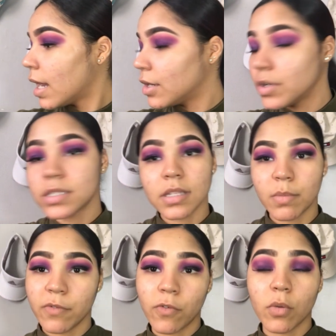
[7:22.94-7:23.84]
I know I said
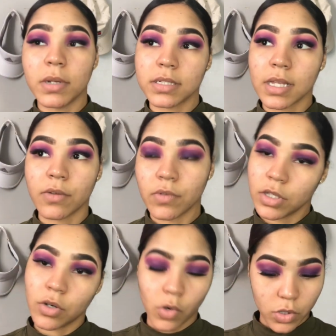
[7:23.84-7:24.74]
that before, but it's like
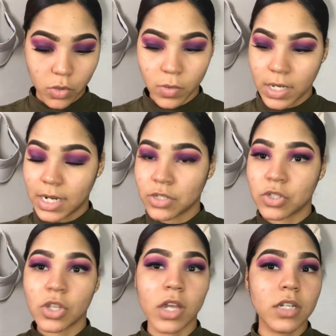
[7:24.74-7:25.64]
really going through it, and I
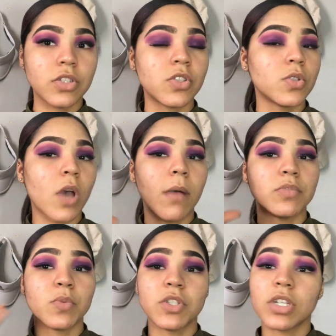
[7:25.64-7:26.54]
started
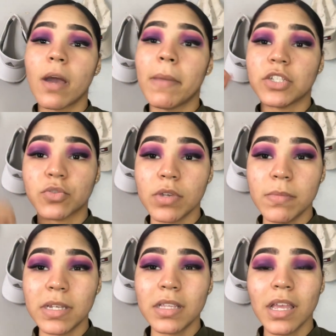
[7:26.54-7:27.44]
switching up my
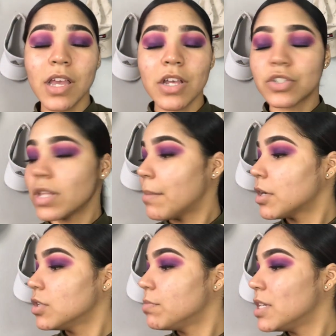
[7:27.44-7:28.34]
treatment. So now I'm
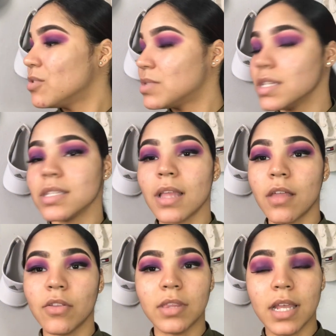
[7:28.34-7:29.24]
going to be using
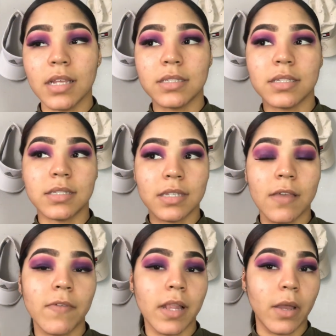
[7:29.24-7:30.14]
other things and see
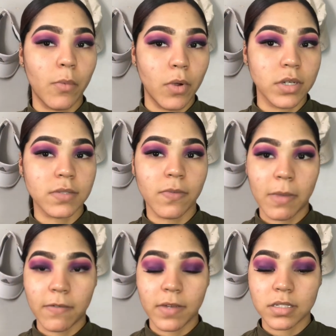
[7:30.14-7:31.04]
if it like works for
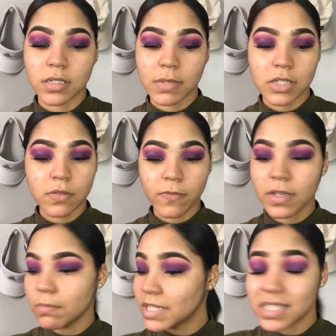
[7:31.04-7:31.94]
my face, because
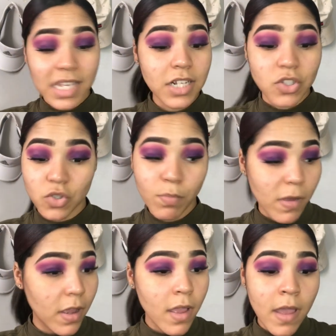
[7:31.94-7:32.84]
my skin is
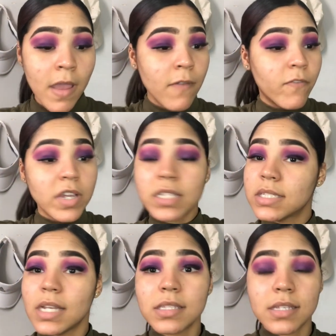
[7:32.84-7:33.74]
super freaking
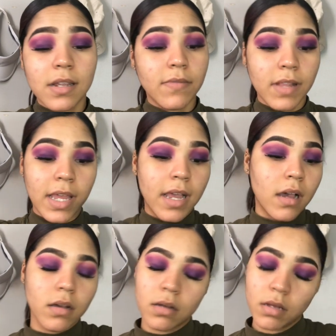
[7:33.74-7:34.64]
sensitive. Like